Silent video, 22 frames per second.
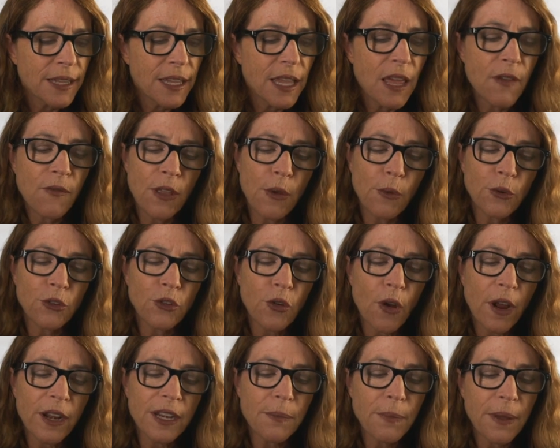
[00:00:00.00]
If you were
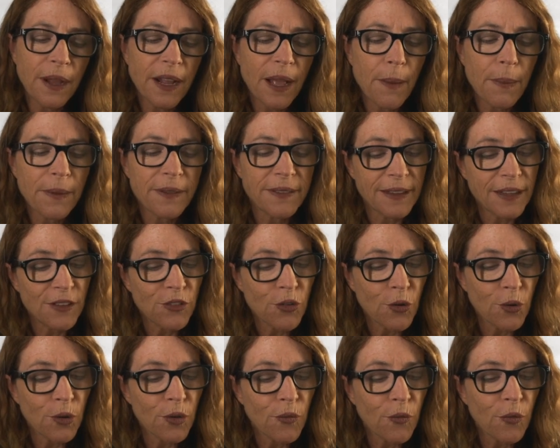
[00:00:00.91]
trying to pick up a sea
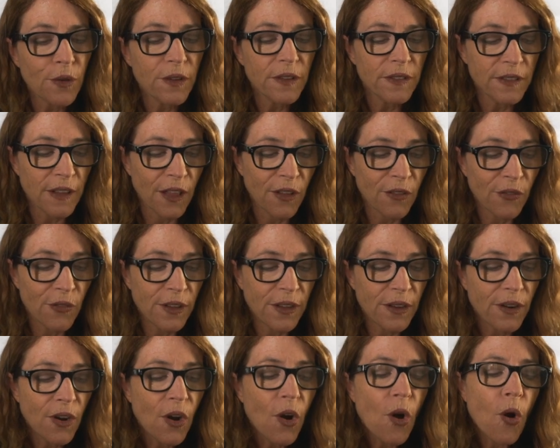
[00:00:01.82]
turtle for a
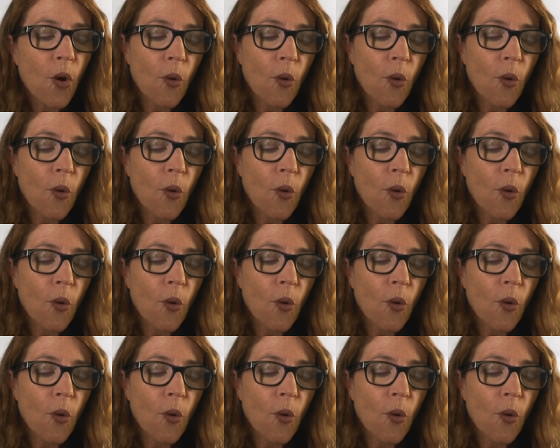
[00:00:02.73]
selfie